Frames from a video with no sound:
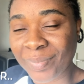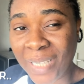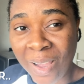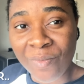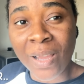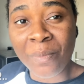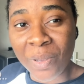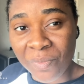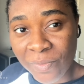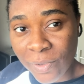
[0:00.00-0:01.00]
have i
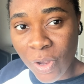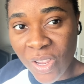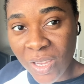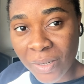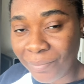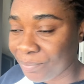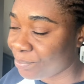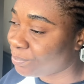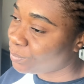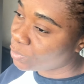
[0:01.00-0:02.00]
been vlogging
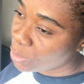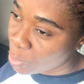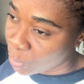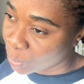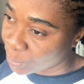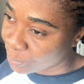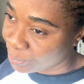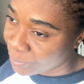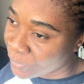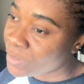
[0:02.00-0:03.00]
no
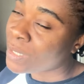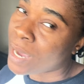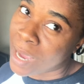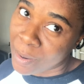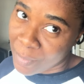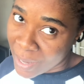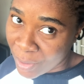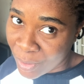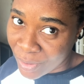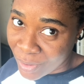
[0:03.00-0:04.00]
am
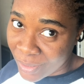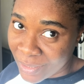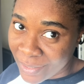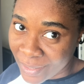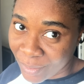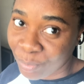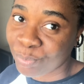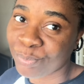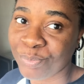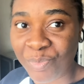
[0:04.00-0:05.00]
i on holiday
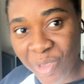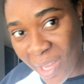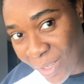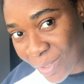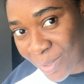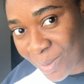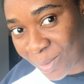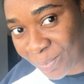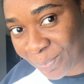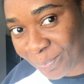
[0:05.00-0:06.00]

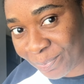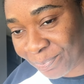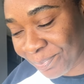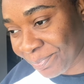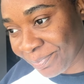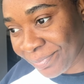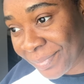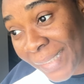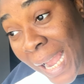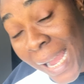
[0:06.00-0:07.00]
yes
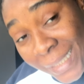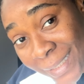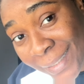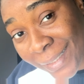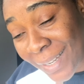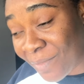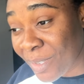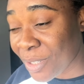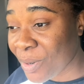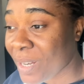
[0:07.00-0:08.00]
and i've
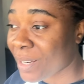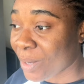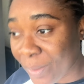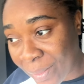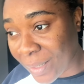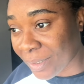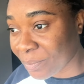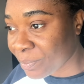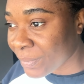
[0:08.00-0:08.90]
been doing nothing